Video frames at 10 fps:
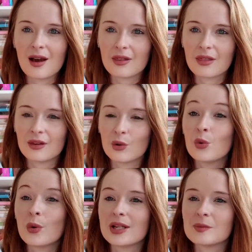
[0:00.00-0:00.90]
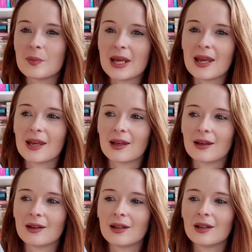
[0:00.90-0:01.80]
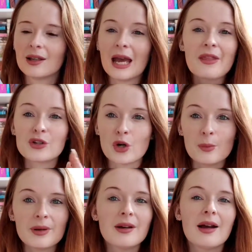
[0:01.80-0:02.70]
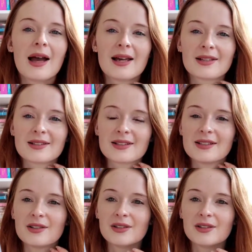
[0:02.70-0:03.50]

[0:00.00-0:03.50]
other than always being at the top and